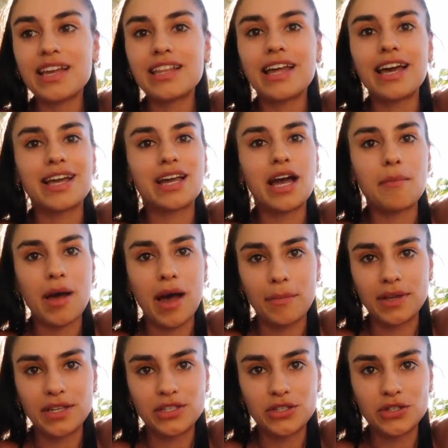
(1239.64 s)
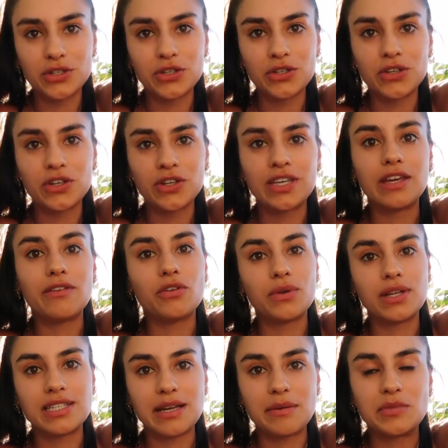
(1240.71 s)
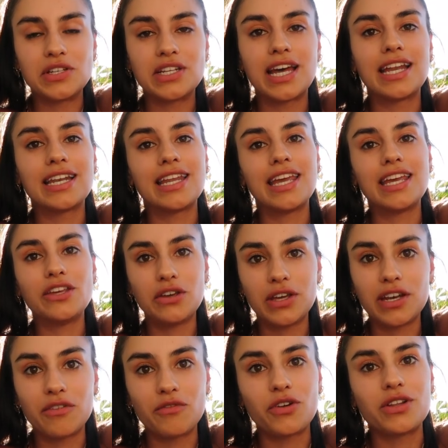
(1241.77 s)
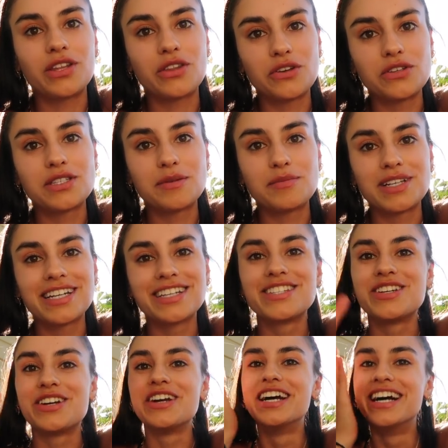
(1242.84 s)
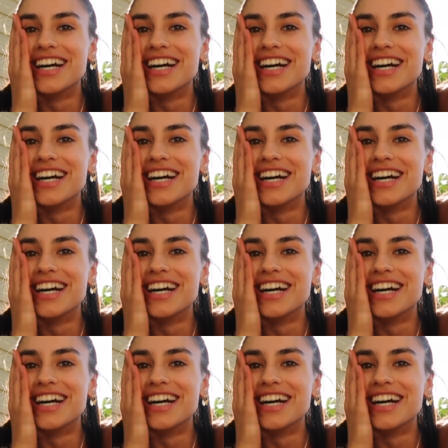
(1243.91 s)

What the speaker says: like, I'm happy to give you an exemption and you can enroll in those subjects. So